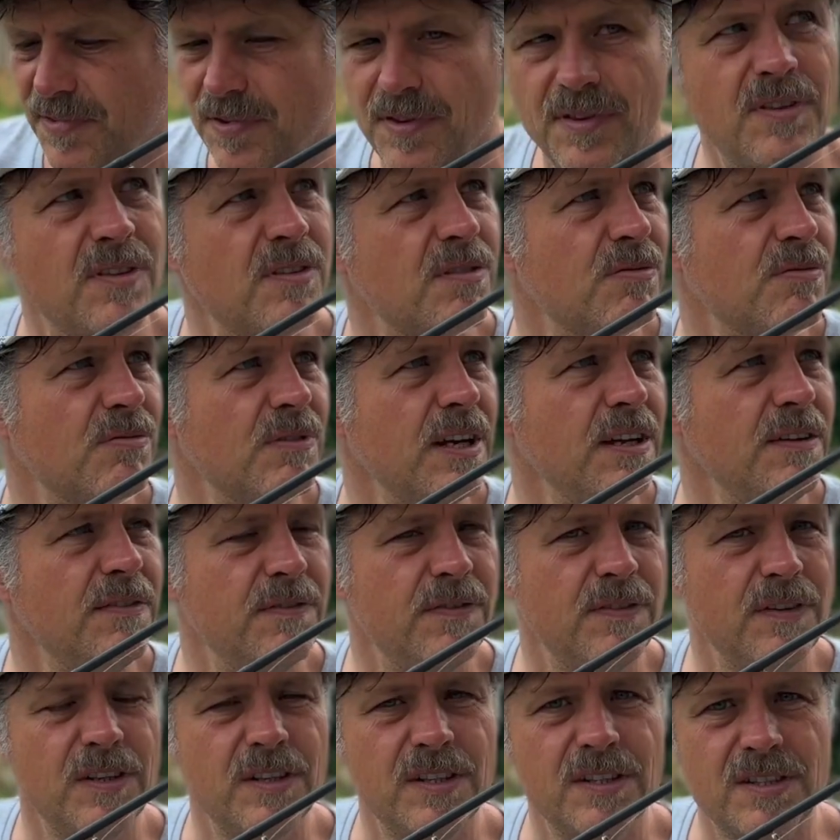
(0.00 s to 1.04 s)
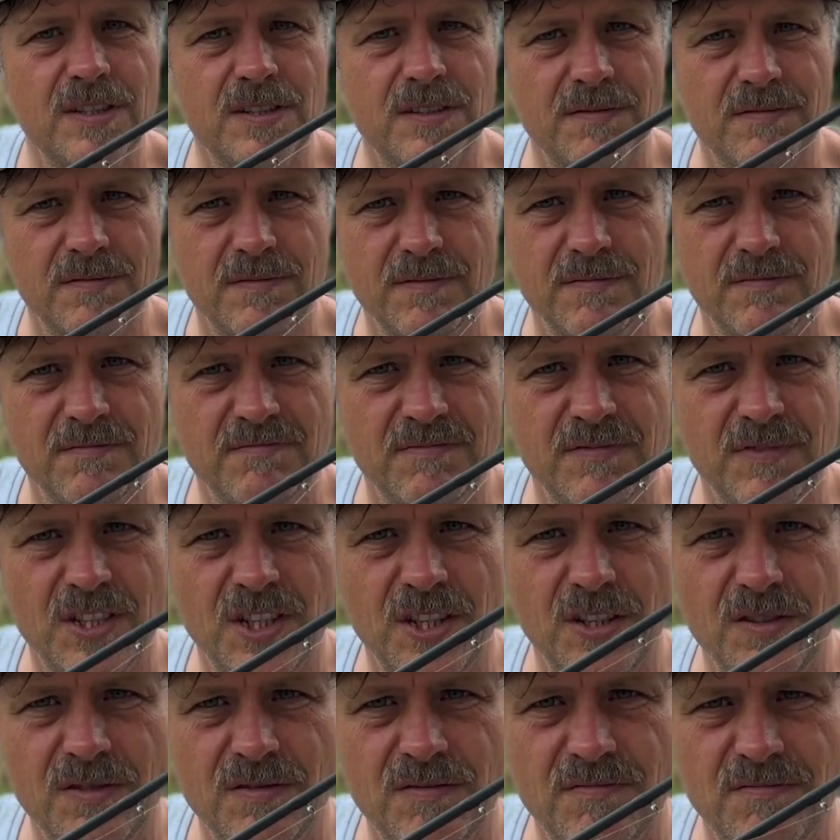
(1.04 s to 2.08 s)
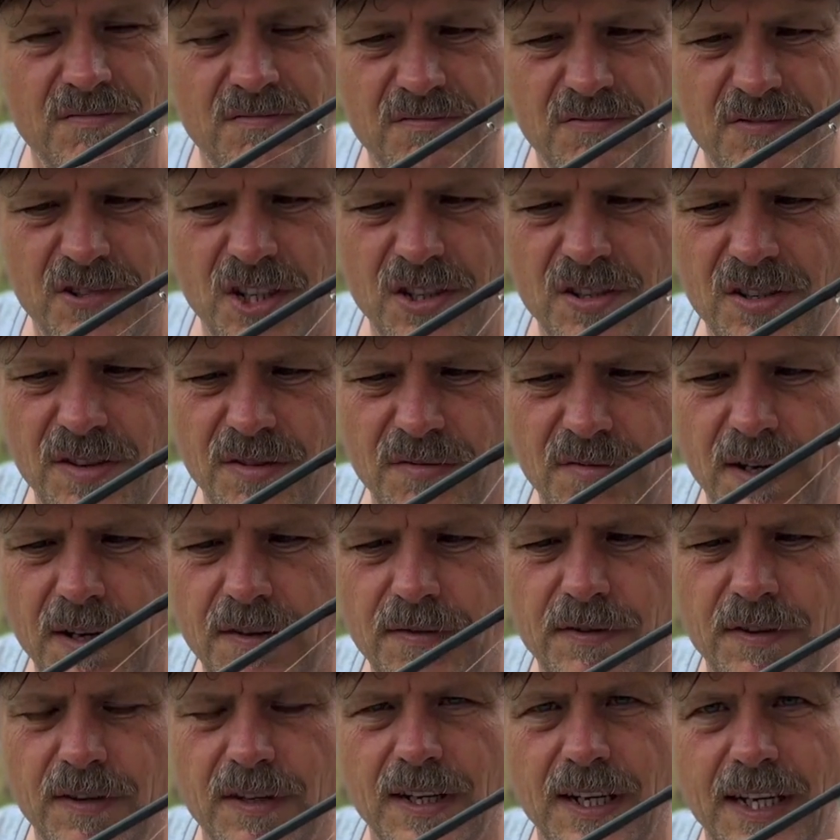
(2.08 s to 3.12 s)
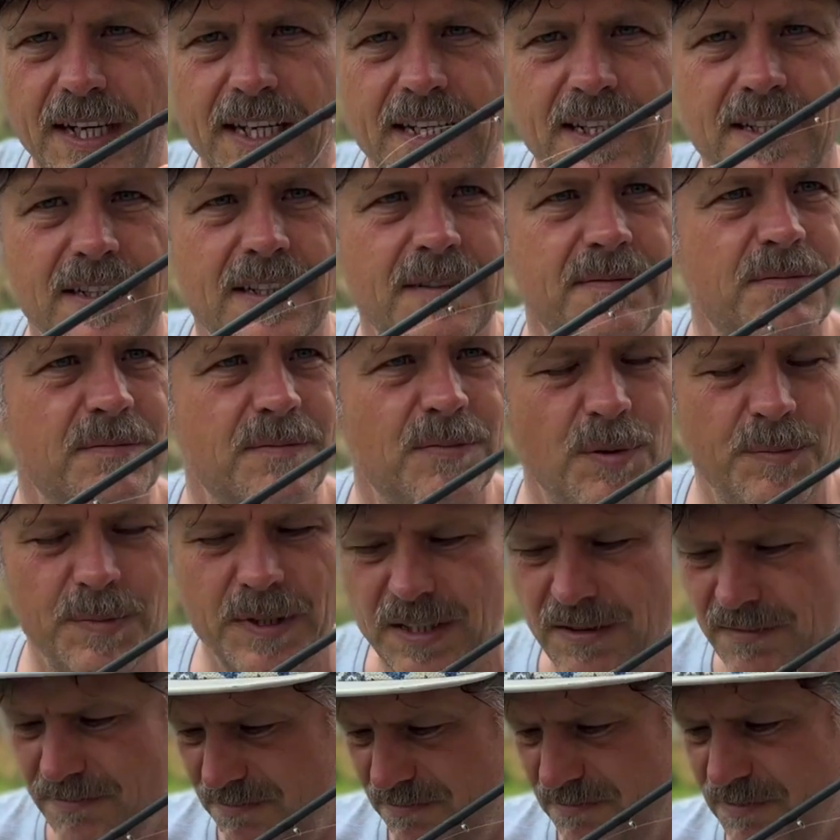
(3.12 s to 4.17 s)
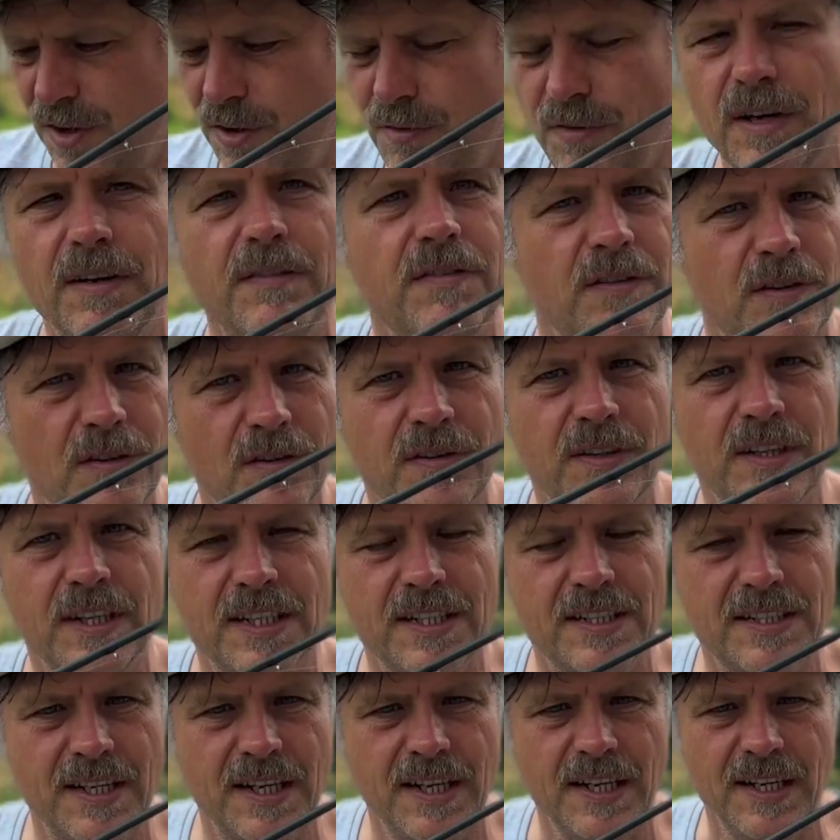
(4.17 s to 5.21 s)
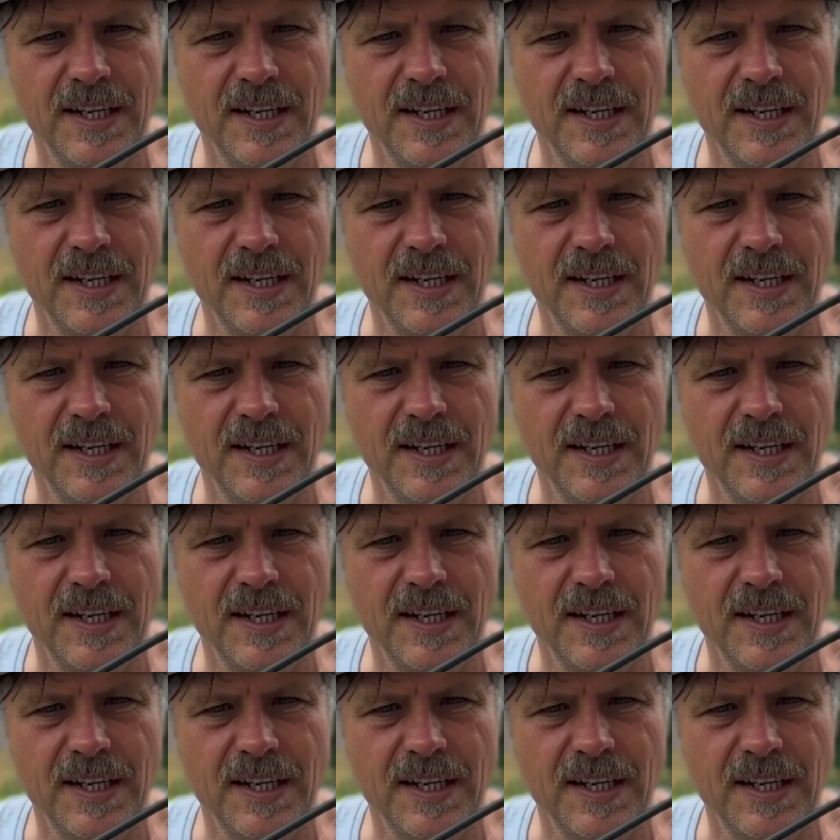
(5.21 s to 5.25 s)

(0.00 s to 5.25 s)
3 foot, 2 to 3 foot leader, probably 3 foot on this,